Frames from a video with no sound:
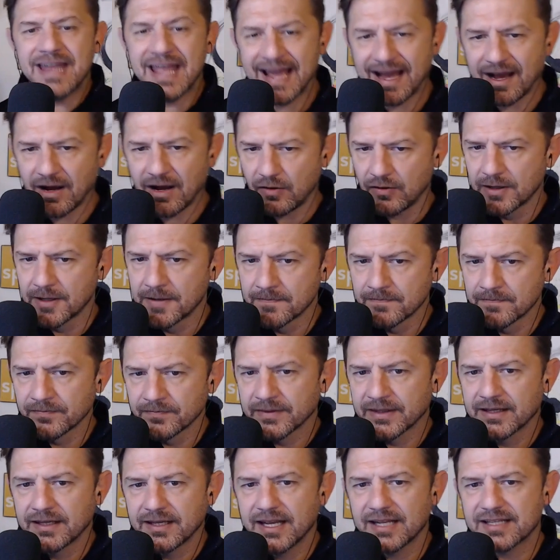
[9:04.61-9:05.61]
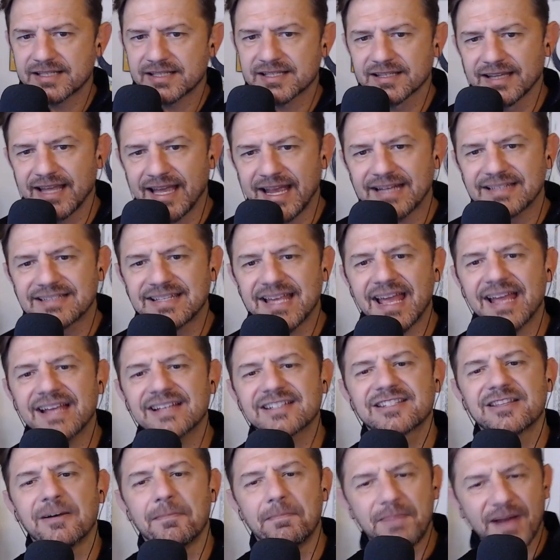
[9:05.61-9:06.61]
now. It's leg day
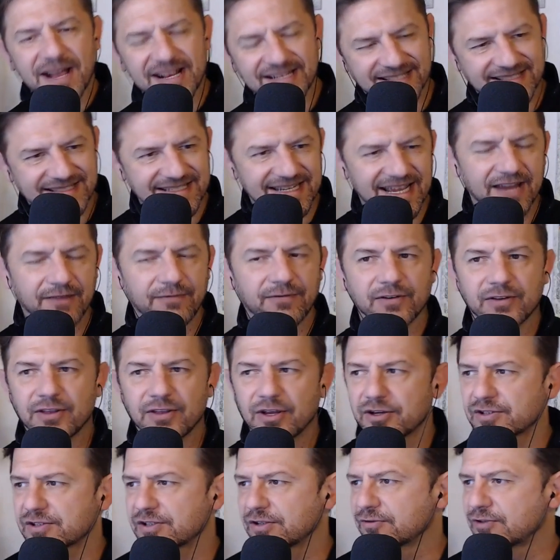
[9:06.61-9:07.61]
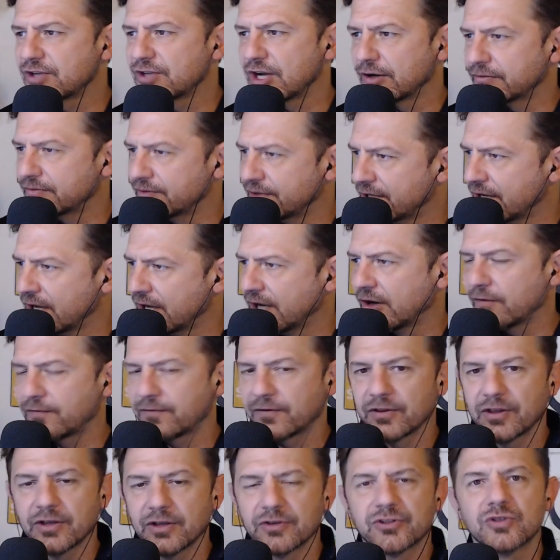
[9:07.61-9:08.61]
is the best day. For those who don't know,
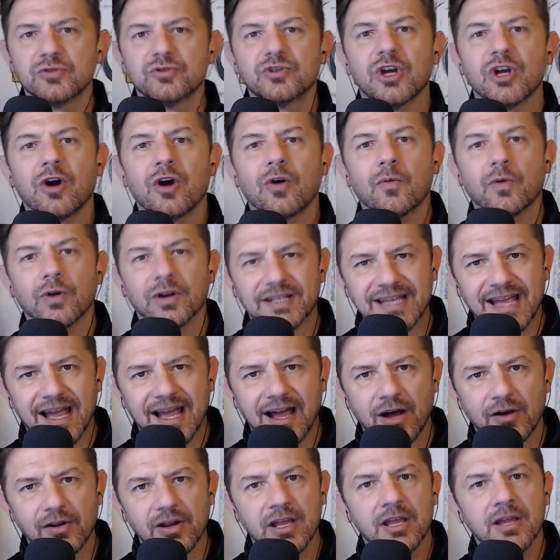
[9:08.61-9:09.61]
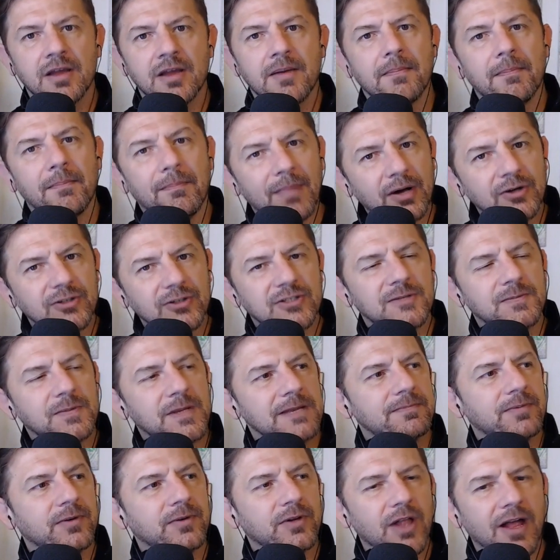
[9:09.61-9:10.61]
for those who don't work out, most
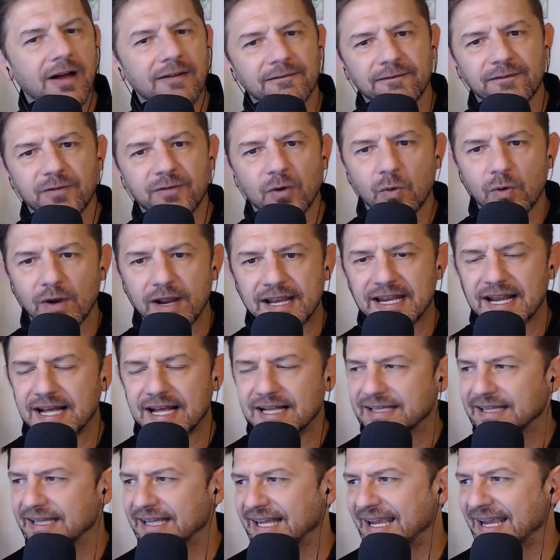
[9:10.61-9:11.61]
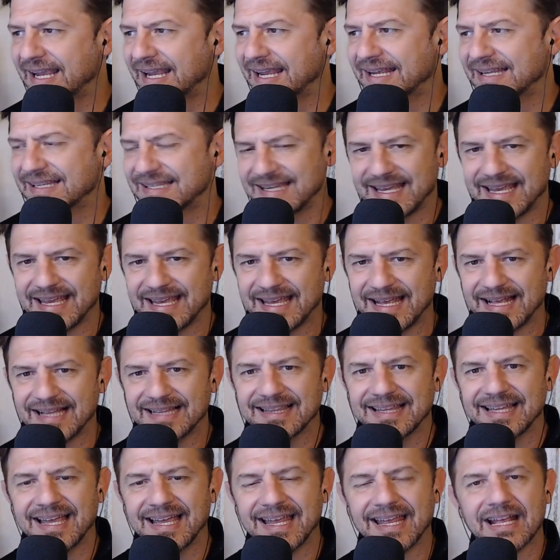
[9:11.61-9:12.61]
people avoid leg day
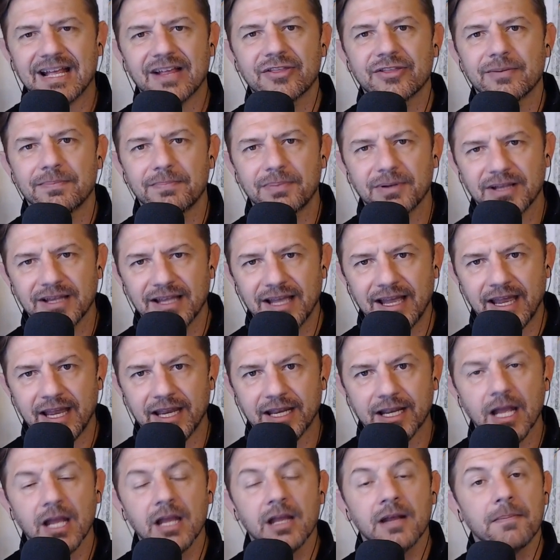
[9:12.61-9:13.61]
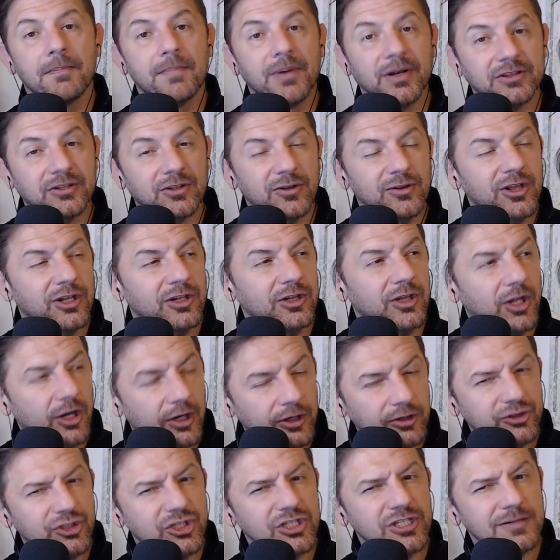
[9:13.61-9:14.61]
like the plague, but they're the
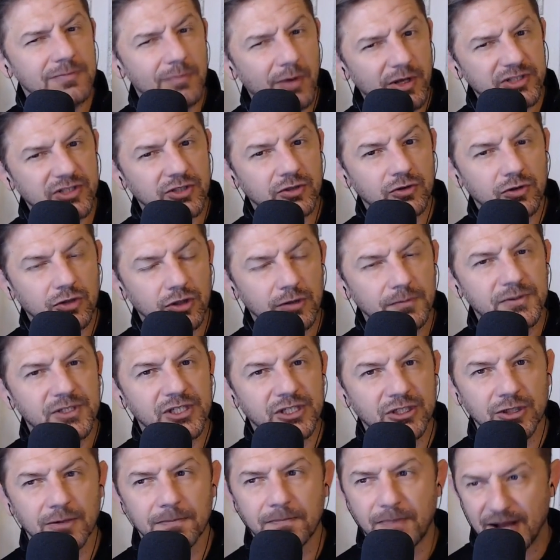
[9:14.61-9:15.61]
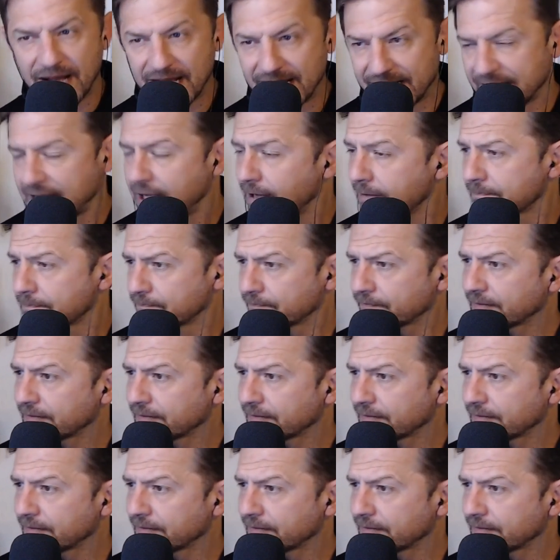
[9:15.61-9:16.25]
largest muscle groups in your body.